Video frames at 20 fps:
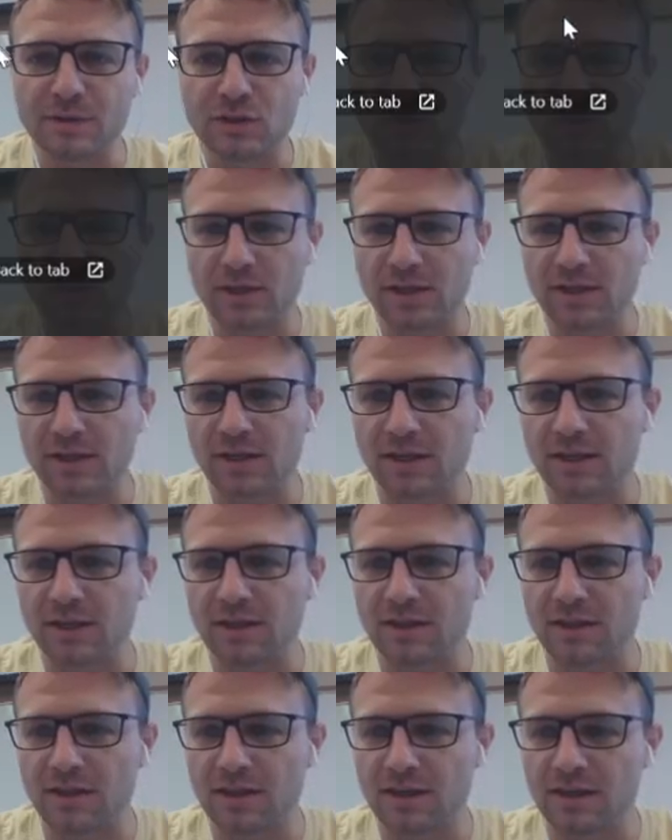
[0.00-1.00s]
between
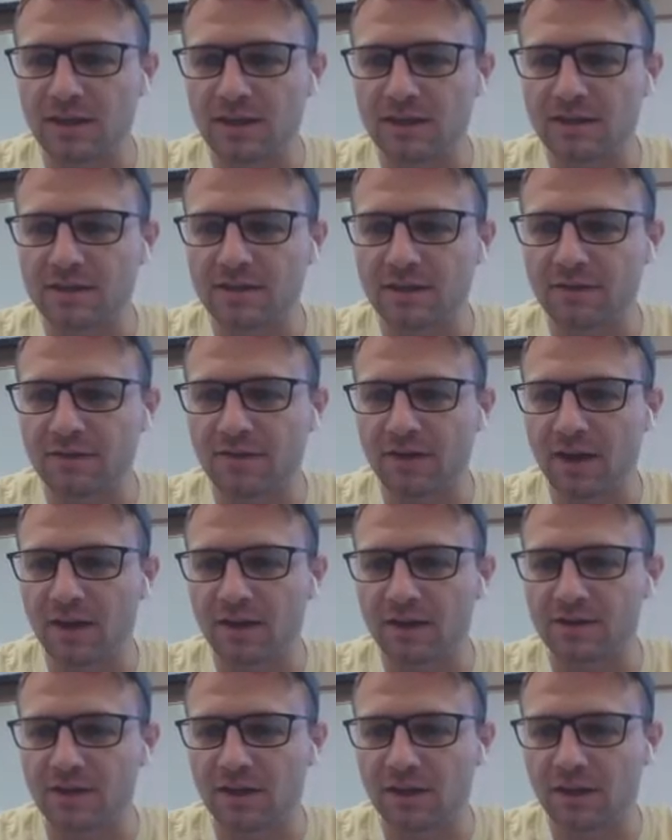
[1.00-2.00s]
these
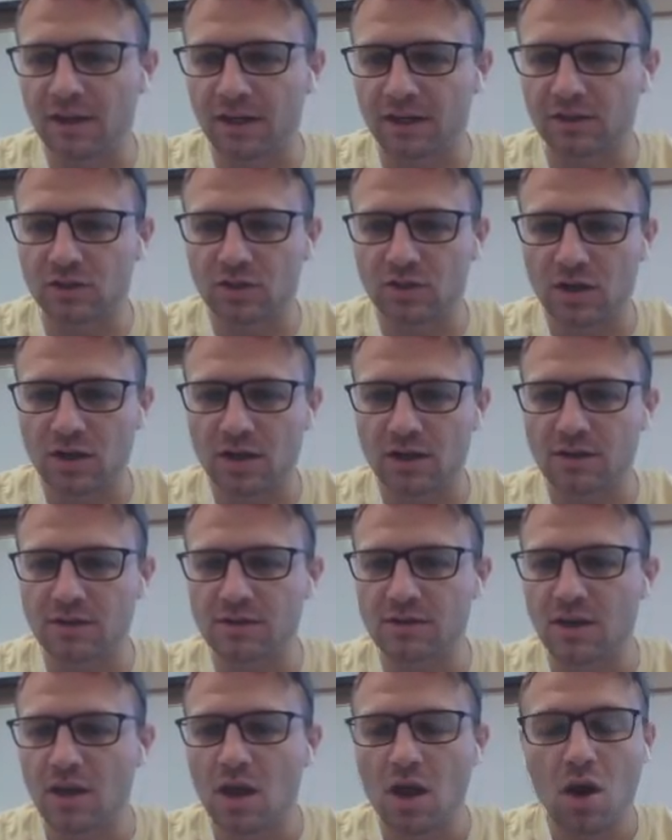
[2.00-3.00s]
valence
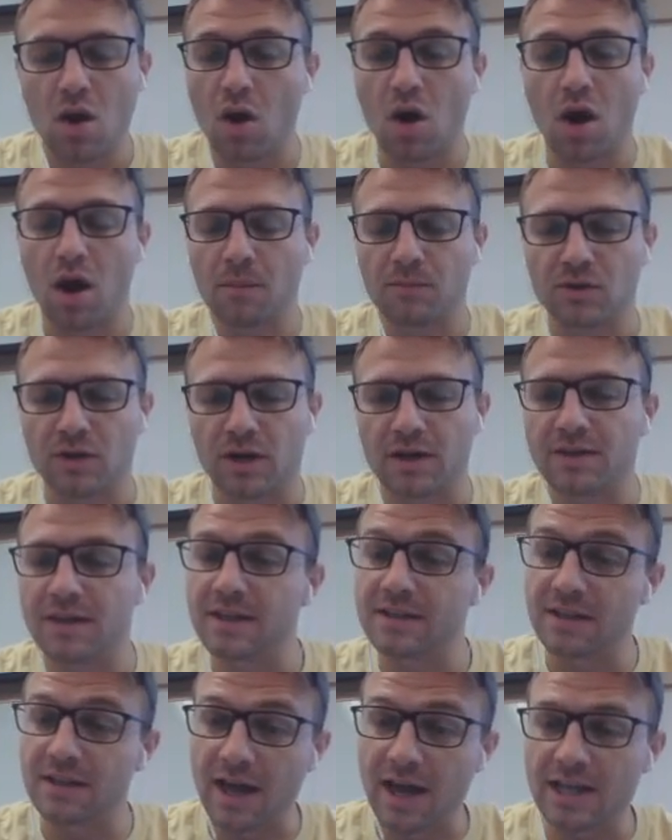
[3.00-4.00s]
electrons, or I'm sorry,
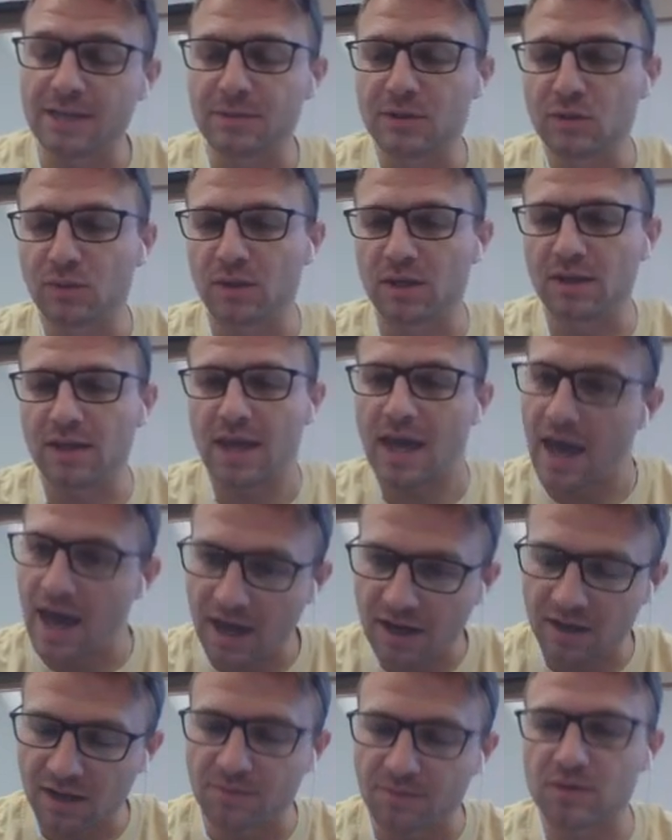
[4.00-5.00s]
these lines between the
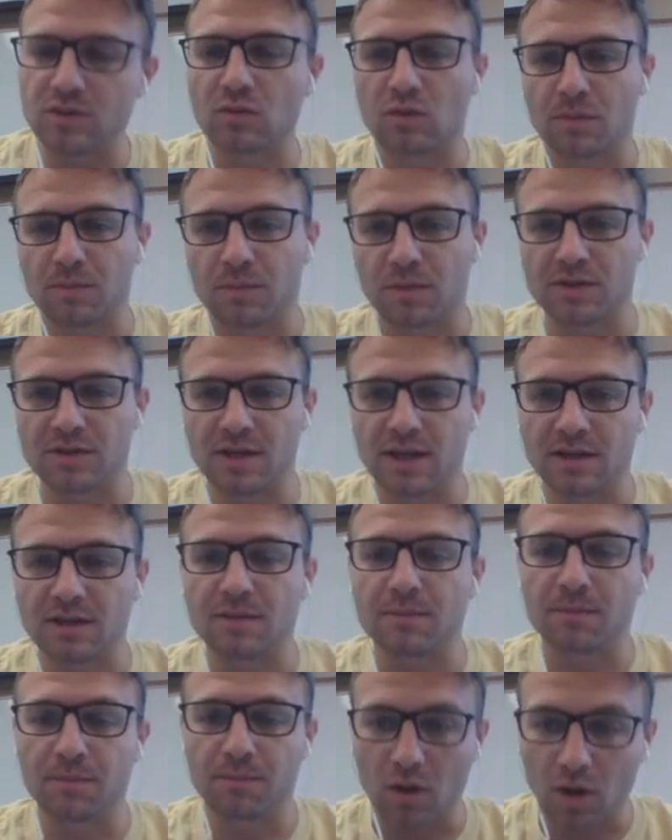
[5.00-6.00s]
atoms represent
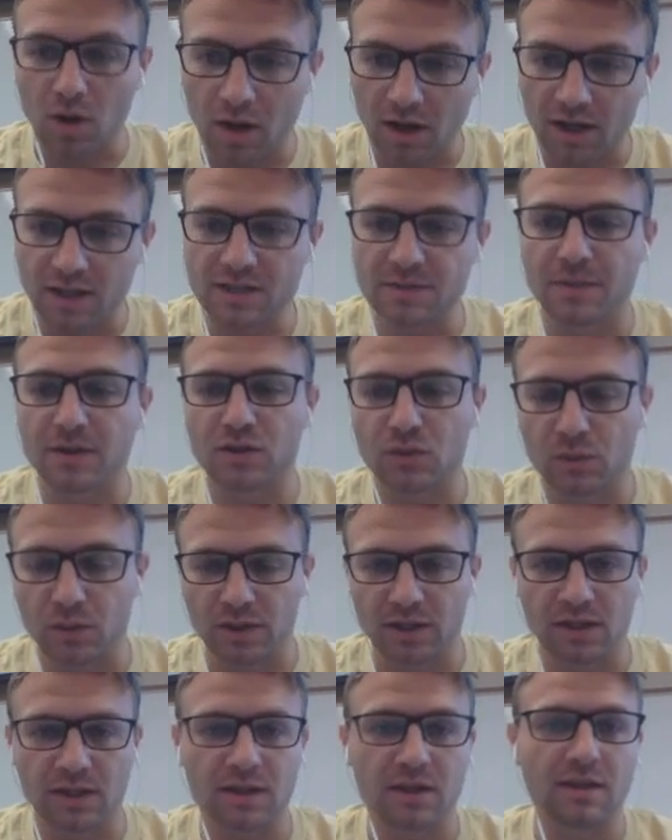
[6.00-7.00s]
bonds
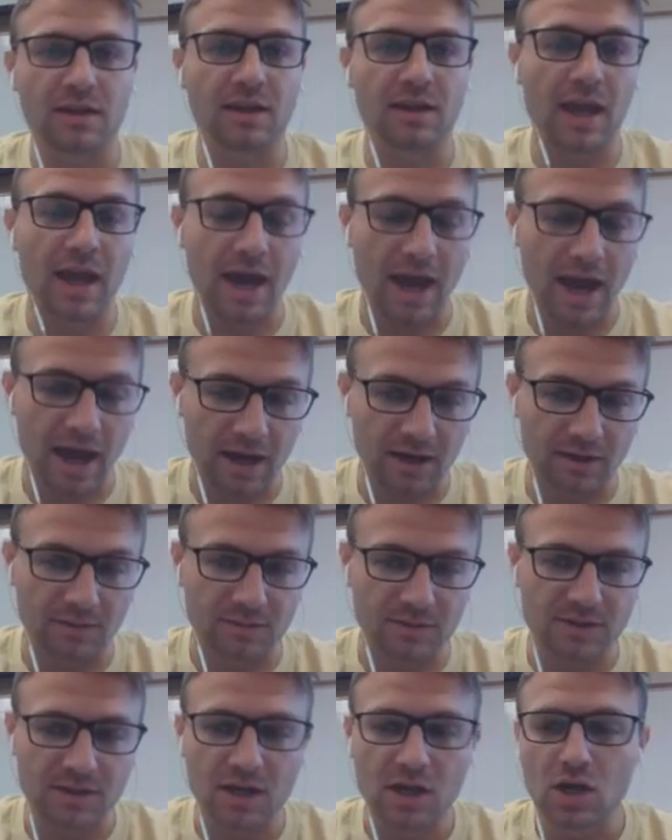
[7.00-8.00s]
between the
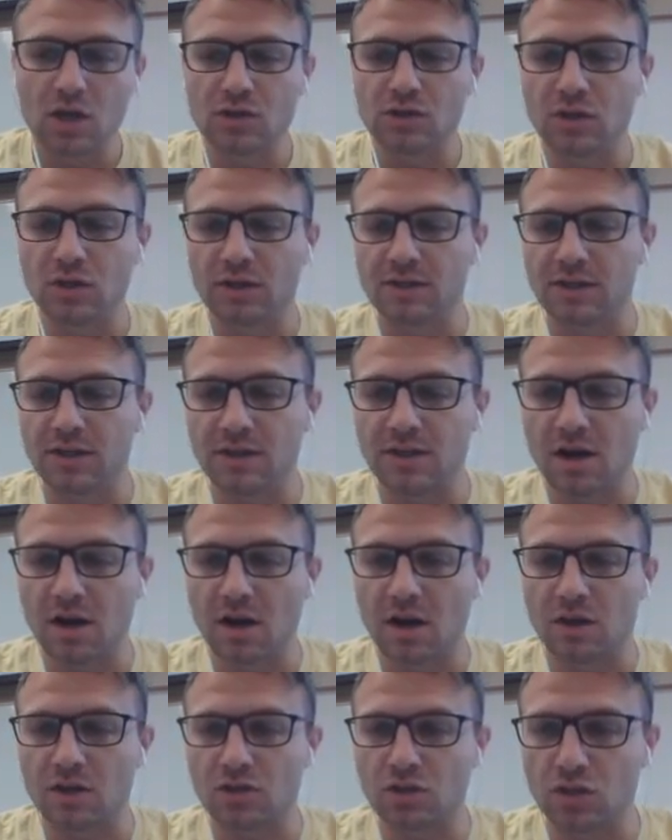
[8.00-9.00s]
atoms. So you can see there
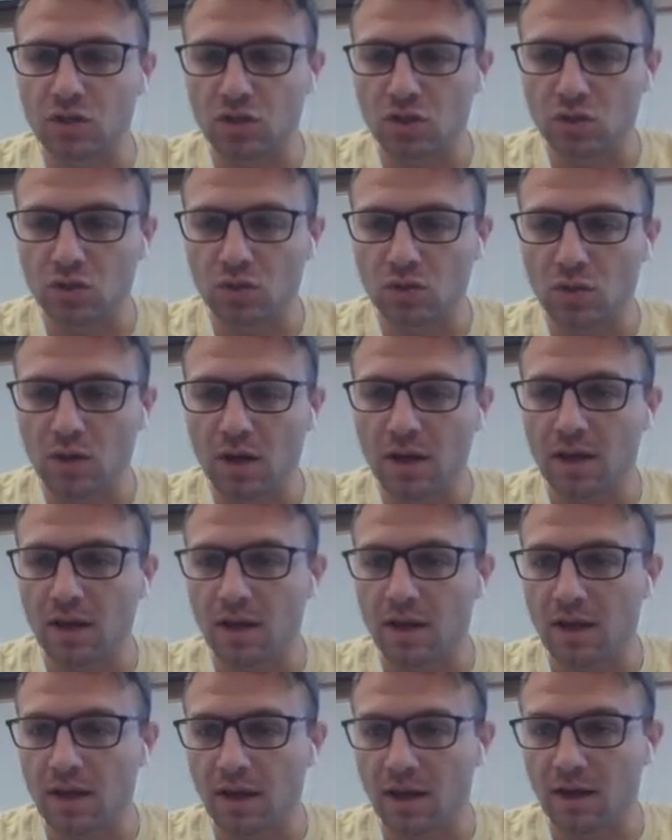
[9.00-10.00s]
are 2
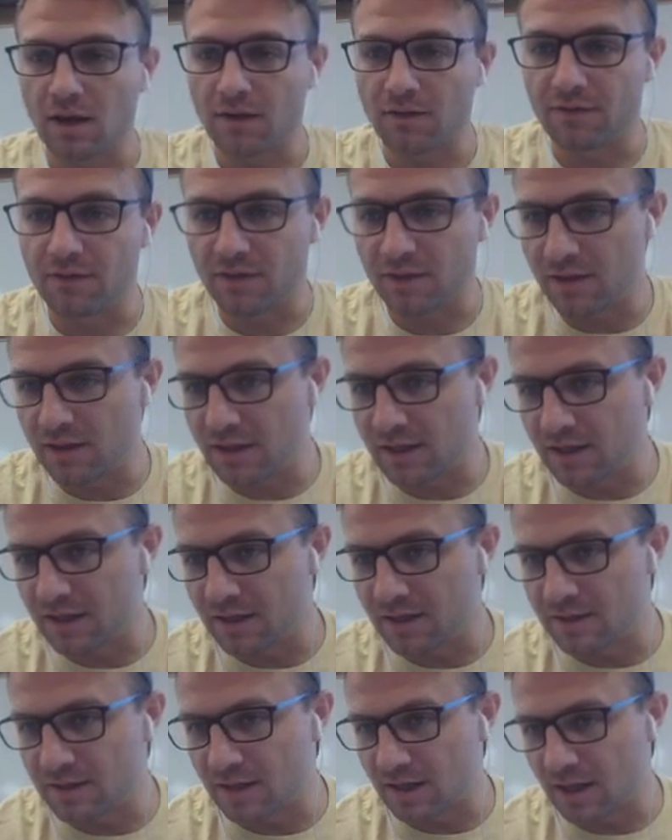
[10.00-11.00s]
of
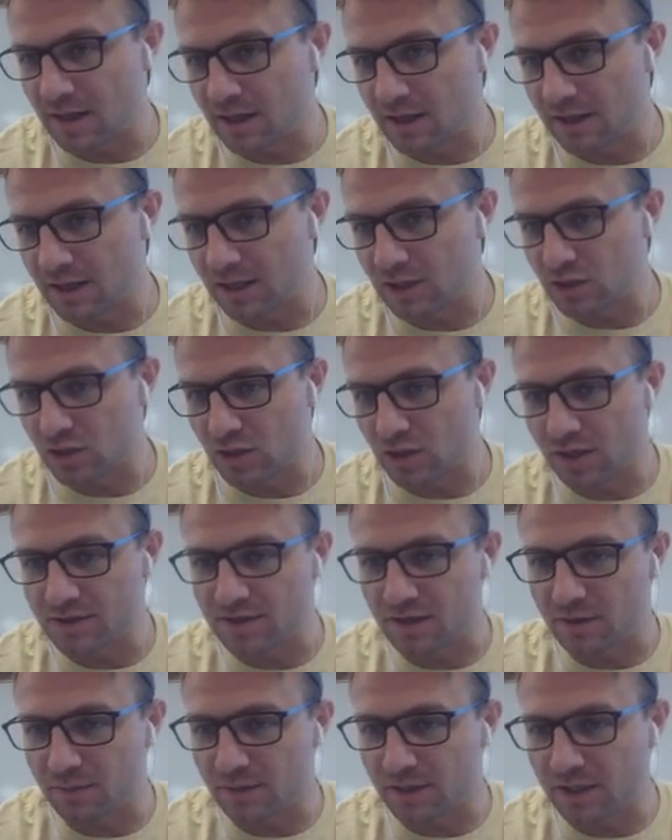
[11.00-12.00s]
these electrons
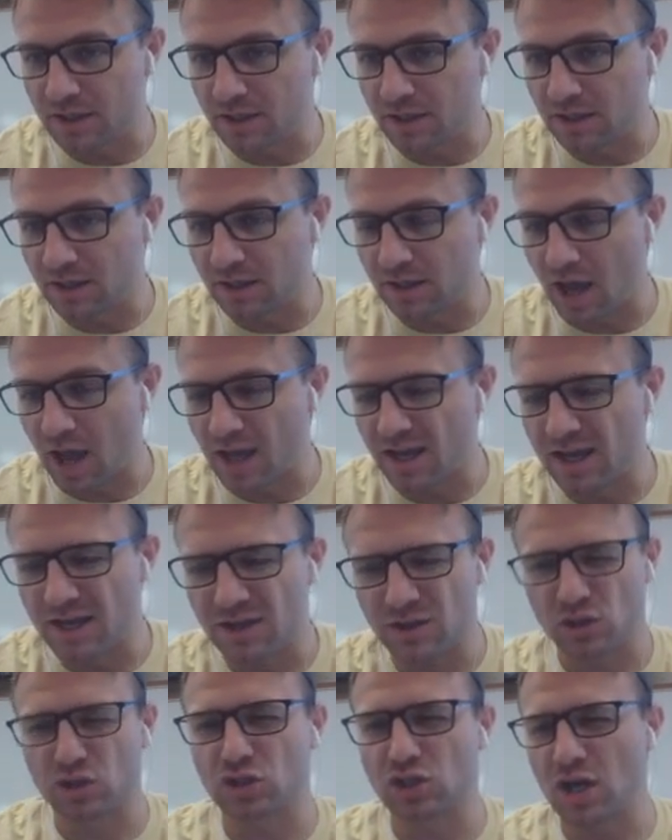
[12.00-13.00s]
that are being
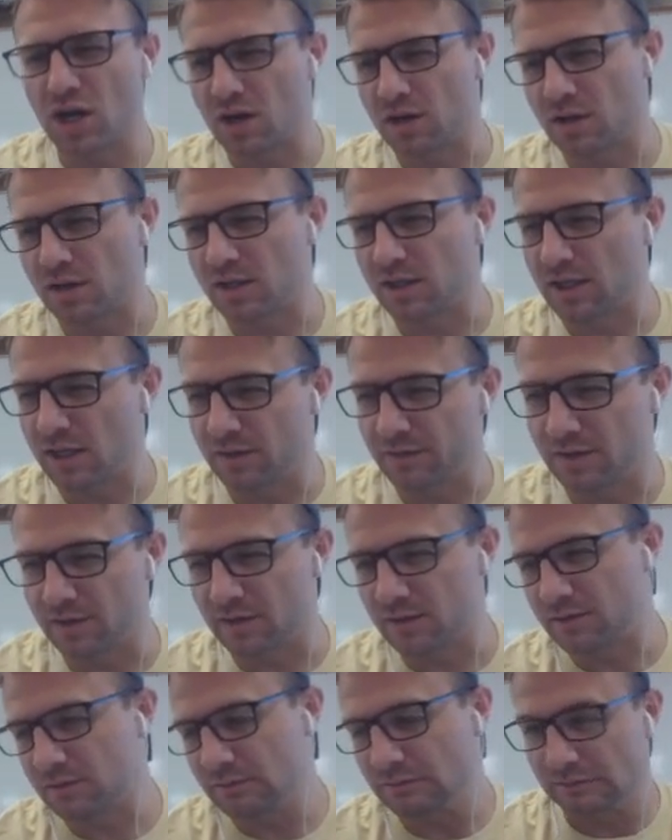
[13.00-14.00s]
either shared or
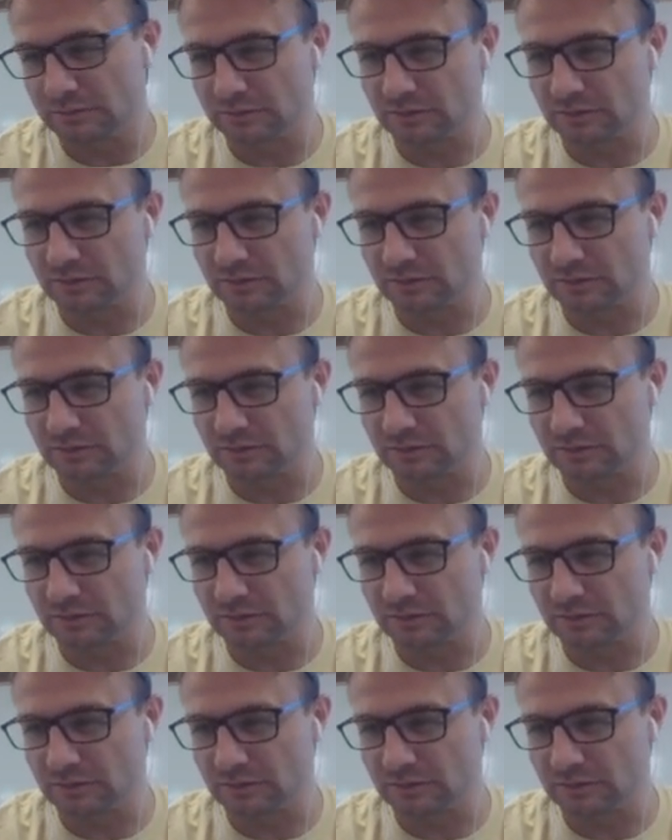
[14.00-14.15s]
given